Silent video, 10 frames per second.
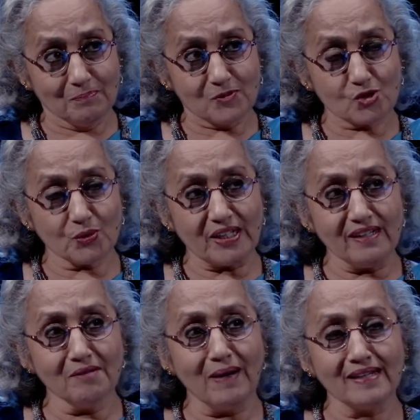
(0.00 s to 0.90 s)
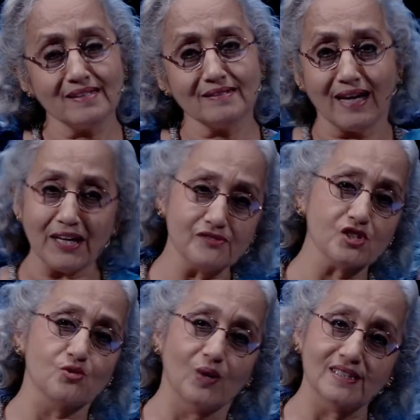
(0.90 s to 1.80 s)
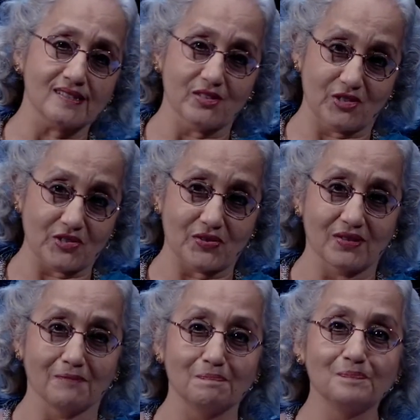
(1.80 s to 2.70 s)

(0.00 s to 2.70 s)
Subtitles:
So here I have just one suggestion,